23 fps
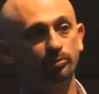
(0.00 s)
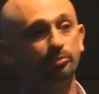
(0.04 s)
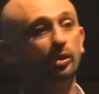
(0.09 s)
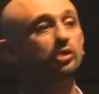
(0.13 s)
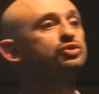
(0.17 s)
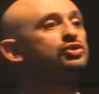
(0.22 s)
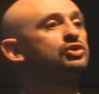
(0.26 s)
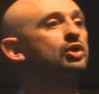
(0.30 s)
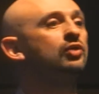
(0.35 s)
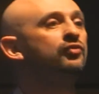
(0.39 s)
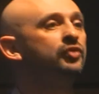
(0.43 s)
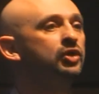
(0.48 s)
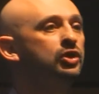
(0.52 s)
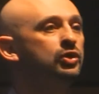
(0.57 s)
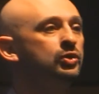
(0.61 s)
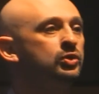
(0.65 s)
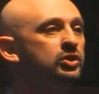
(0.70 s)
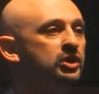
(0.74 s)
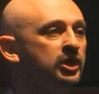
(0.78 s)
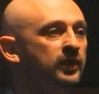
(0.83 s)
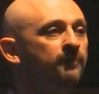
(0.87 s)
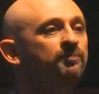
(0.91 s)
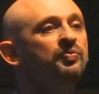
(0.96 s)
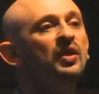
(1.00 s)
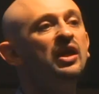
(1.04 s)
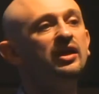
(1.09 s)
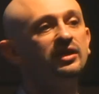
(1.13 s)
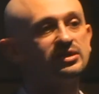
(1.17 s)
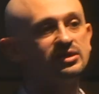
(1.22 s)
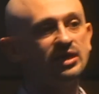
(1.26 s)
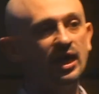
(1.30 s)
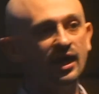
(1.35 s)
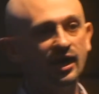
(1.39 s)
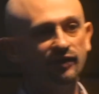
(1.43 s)
post-Soviet Union
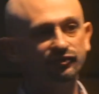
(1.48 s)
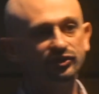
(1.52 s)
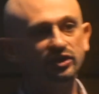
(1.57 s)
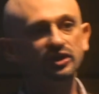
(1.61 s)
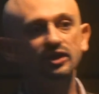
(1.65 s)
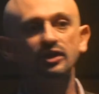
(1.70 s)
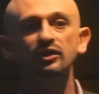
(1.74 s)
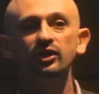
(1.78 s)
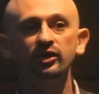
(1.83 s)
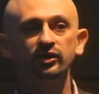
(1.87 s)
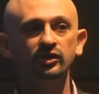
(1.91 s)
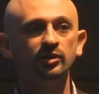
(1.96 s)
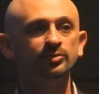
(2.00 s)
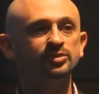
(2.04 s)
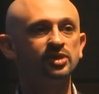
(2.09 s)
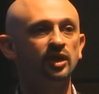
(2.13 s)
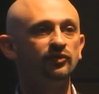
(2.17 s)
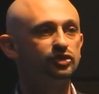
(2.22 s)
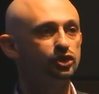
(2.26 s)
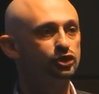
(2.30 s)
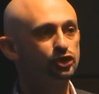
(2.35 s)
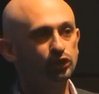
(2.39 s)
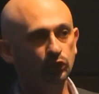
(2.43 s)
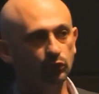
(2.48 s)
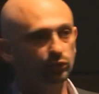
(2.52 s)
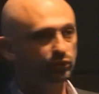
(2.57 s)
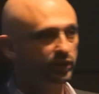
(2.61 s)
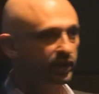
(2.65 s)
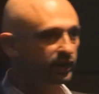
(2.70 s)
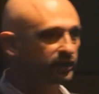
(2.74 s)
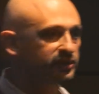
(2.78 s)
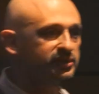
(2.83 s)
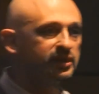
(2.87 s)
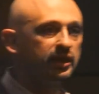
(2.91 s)
does not have to declare themselves a Jew. They
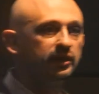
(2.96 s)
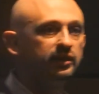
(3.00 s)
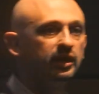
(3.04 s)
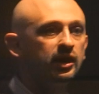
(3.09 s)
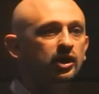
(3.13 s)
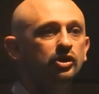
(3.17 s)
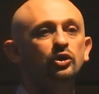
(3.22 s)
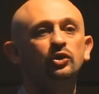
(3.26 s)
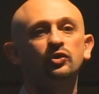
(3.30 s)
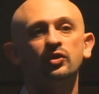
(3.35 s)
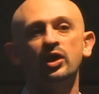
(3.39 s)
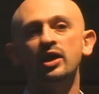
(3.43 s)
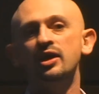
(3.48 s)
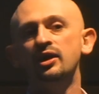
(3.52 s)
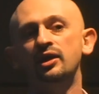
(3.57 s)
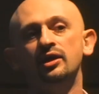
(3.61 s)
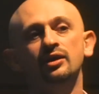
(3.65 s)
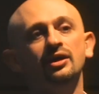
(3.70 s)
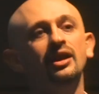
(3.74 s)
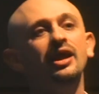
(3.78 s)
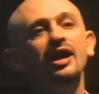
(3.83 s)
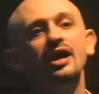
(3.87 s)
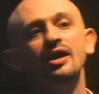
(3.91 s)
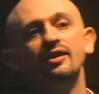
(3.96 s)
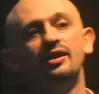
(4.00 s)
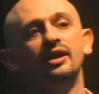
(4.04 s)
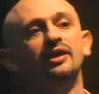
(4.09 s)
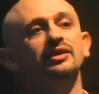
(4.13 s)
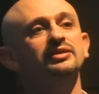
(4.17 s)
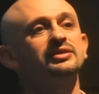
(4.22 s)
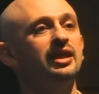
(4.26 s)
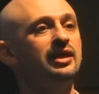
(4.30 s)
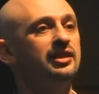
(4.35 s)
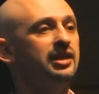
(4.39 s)
could say they are Ukrainian, they
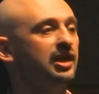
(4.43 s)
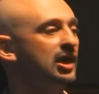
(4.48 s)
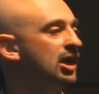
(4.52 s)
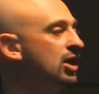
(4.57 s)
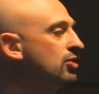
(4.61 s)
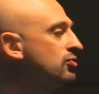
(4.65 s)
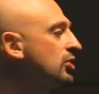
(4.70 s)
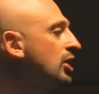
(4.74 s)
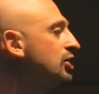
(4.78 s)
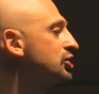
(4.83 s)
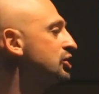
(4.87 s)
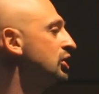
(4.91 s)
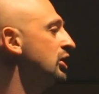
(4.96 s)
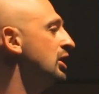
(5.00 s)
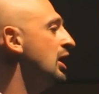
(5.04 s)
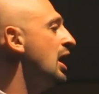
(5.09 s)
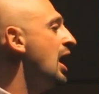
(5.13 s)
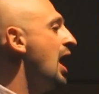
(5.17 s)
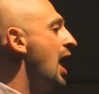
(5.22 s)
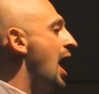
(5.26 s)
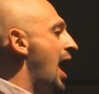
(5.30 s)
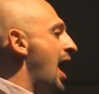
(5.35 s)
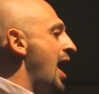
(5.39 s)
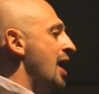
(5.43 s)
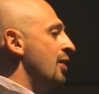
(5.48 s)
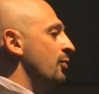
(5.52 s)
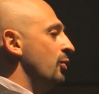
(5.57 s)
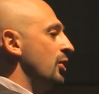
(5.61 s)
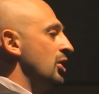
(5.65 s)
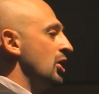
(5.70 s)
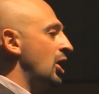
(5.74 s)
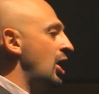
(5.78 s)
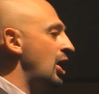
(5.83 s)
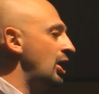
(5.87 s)
could say they are Russian, and
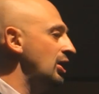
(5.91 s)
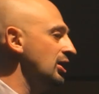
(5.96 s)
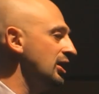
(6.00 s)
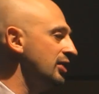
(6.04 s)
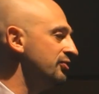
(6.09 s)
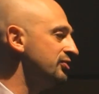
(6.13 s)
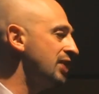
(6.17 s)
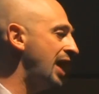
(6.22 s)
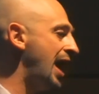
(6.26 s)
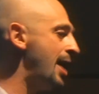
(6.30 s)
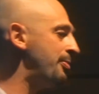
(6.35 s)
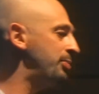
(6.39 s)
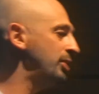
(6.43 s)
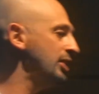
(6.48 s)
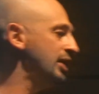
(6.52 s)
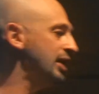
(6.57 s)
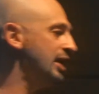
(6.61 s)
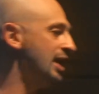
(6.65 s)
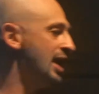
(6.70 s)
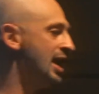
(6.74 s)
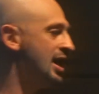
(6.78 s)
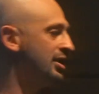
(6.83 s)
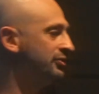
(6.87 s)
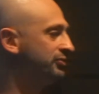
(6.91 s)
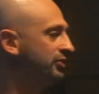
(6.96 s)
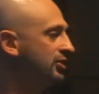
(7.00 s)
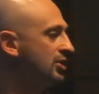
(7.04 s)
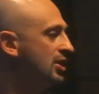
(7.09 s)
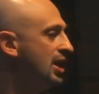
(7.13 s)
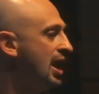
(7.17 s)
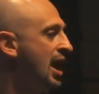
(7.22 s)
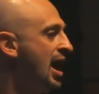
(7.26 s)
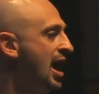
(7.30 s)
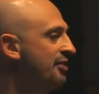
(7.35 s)
we all lived happily
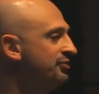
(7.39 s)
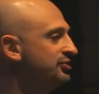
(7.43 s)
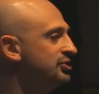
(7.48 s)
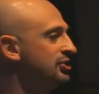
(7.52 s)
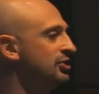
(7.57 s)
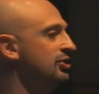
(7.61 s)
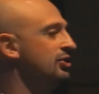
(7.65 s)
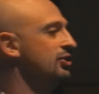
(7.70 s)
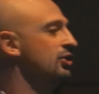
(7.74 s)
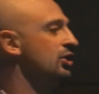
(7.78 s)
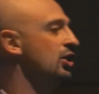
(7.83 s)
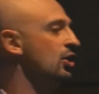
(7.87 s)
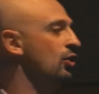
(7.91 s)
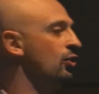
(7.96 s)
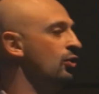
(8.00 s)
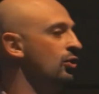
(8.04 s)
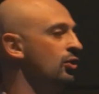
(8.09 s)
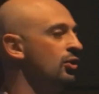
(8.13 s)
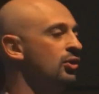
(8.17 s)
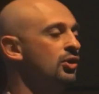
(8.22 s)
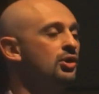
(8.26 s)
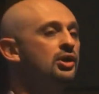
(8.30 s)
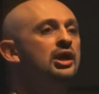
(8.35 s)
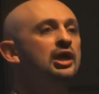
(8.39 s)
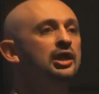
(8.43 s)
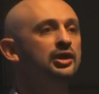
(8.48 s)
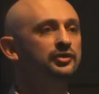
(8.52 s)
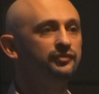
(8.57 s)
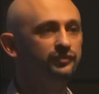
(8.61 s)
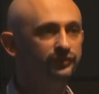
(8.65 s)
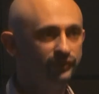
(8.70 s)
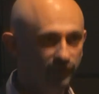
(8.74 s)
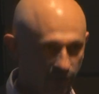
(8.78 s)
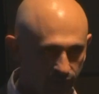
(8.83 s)
ever after, or
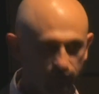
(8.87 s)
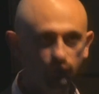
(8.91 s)
did